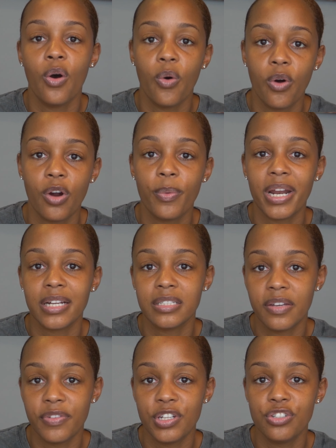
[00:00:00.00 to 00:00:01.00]
Or what
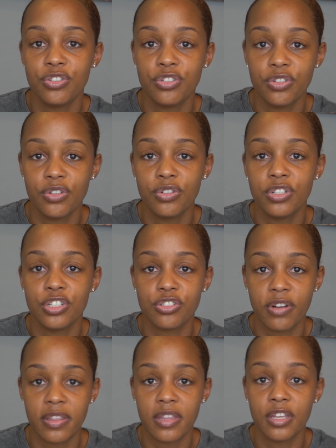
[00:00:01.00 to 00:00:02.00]
activities you do to
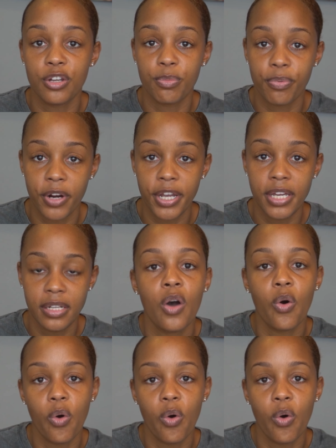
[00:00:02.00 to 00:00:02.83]
strengthen your brain?